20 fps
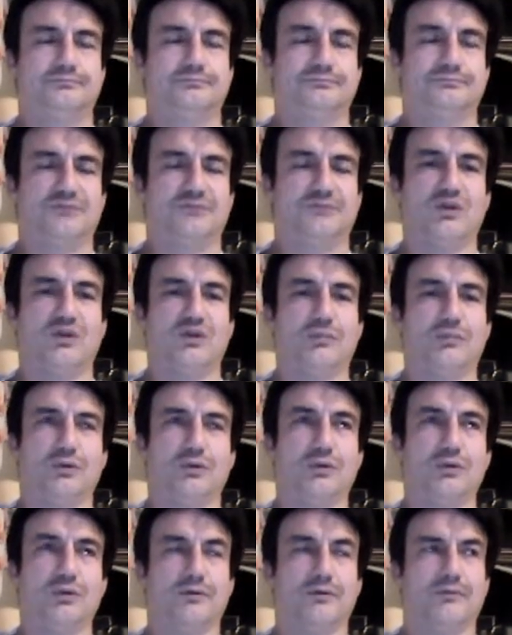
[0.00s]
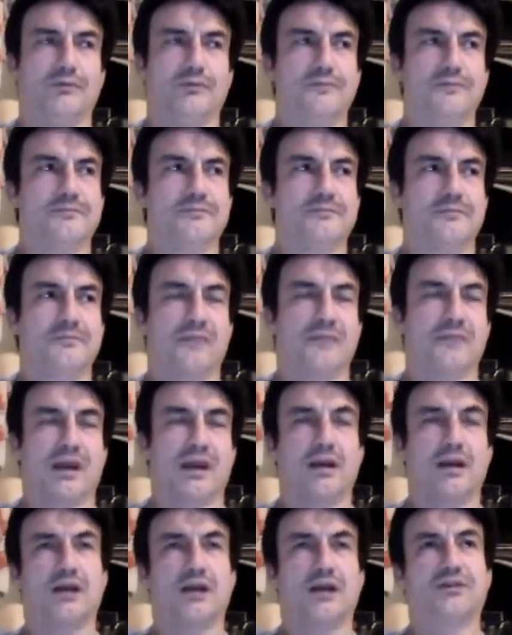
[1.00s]
to improve,
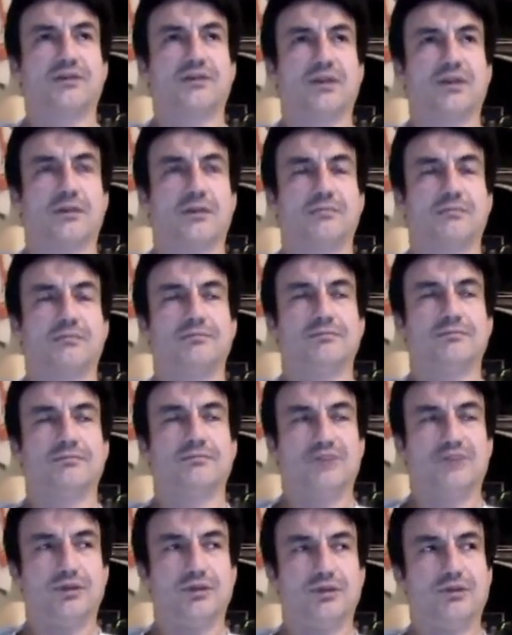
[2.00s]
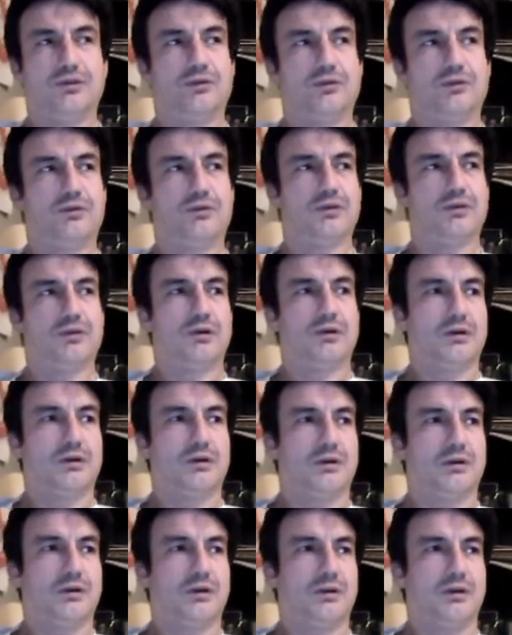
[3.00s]
and not succumb to,
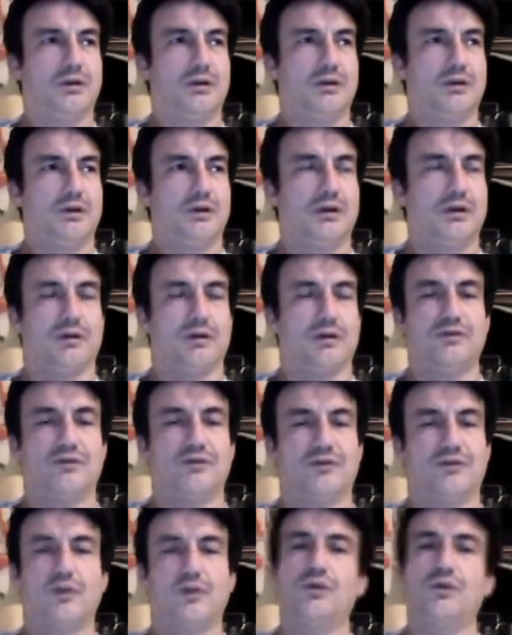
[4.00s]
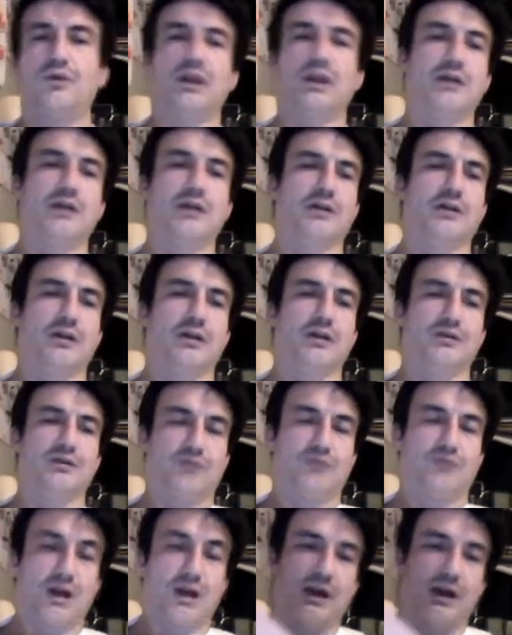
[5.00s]
zoning out on
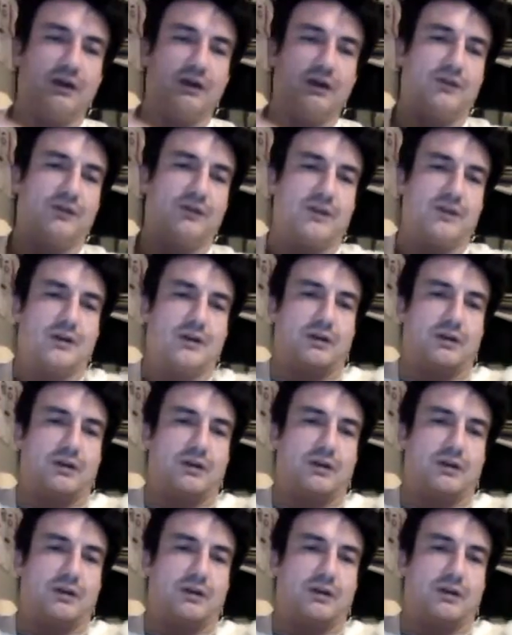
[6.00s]
drugs and